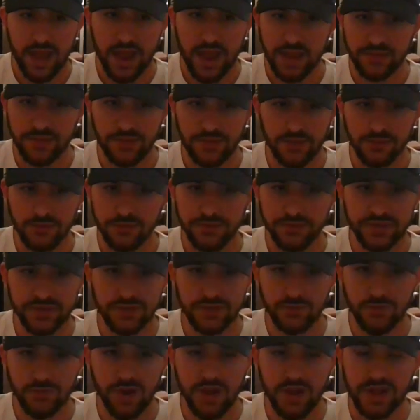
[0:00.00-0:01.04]
And the only
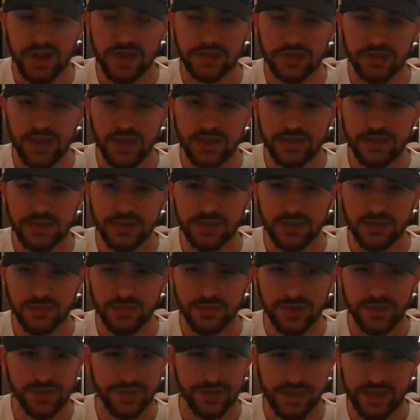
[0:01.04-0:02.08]
reason why he's like this is
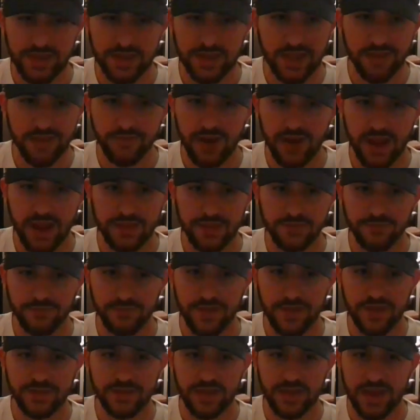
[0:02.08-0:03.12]
because he never had to
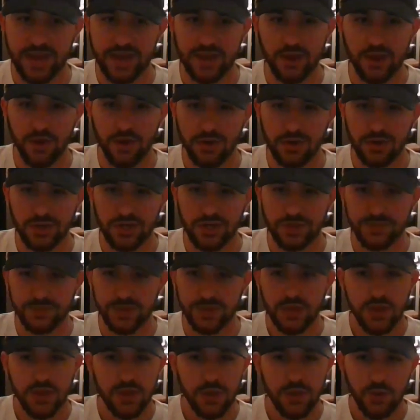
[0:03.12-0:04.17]
face any
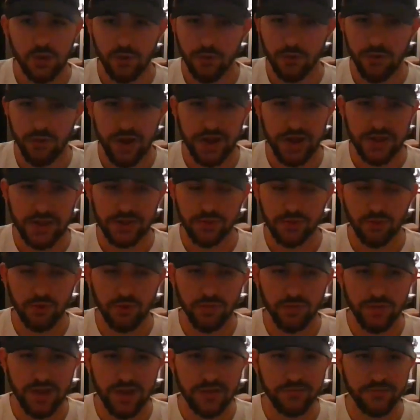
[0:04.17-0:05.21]
hardships or any
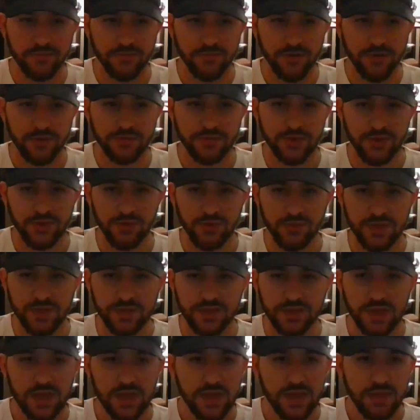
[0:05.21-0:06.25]
torment from
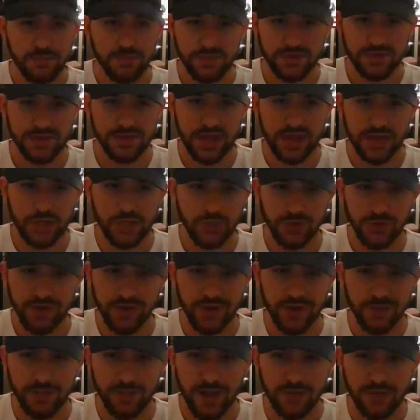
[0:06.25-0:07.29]
humans besides
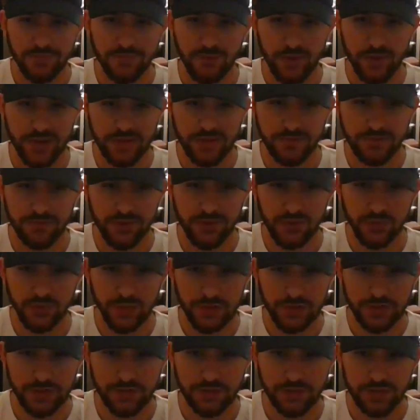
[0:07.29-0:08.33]
Draco Malfoy in the first
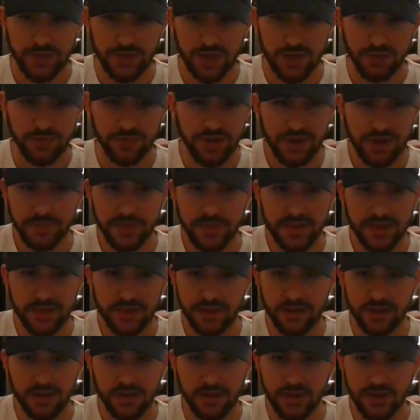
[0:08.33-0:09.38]
one. But I
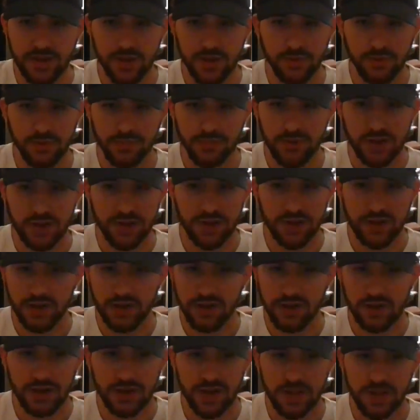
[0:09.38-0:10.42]
mean,
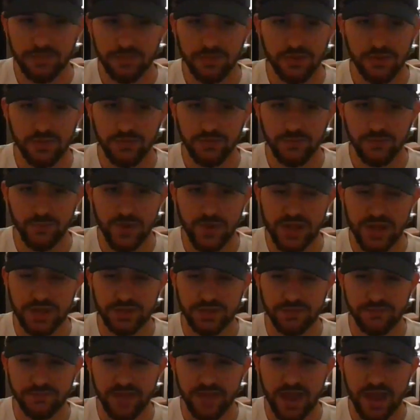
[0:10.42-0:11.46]
a couple of
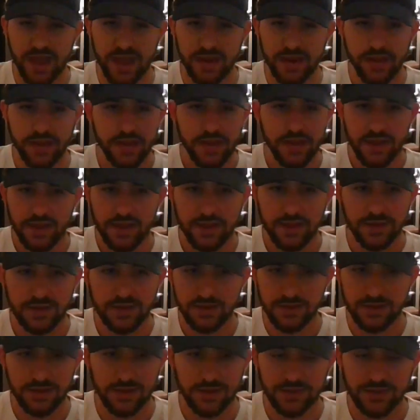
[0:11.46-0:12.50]
weeks of that
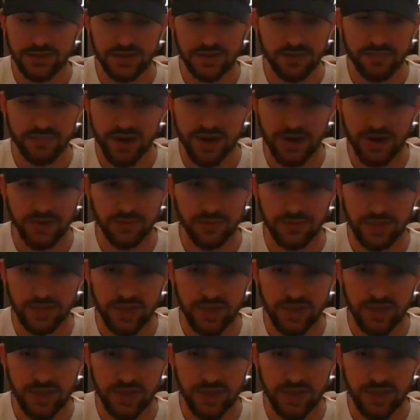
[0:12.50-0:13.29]
doesn't compare to a